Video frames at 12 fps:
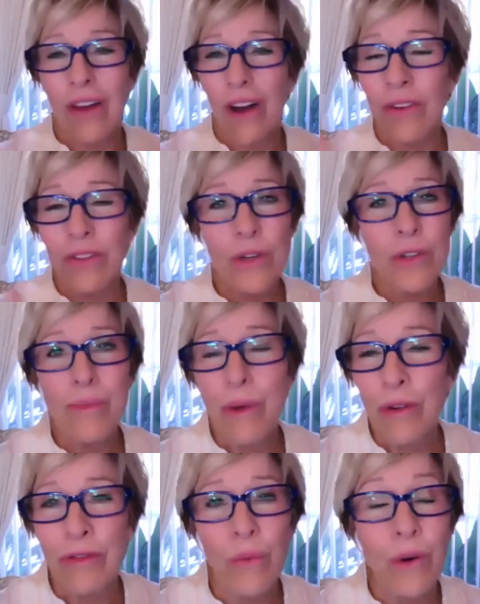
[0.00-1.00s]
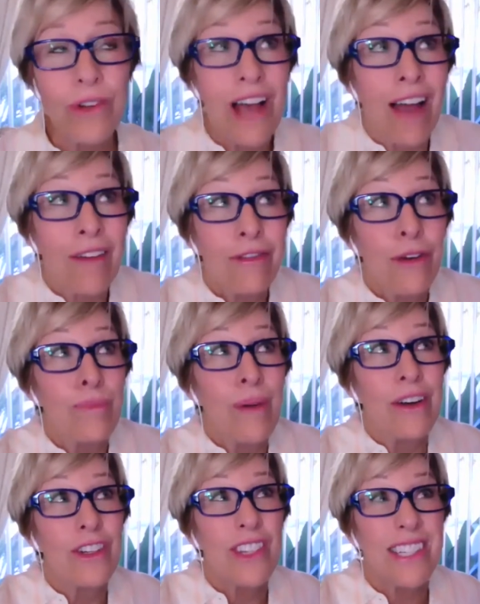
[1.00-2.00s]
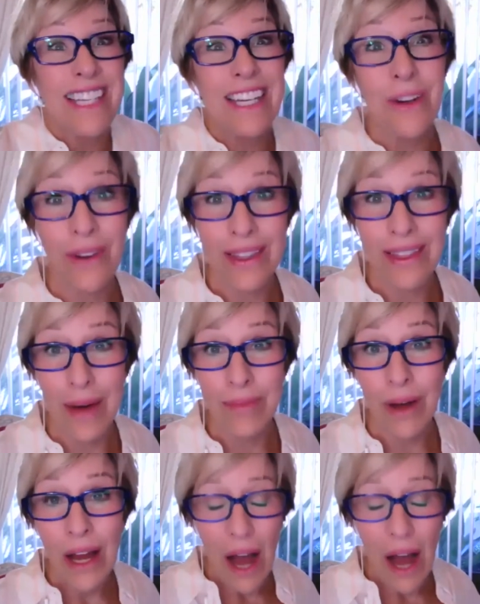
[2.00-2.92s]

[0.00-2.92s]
Aren't those beautiful words? I feel better just hearing them.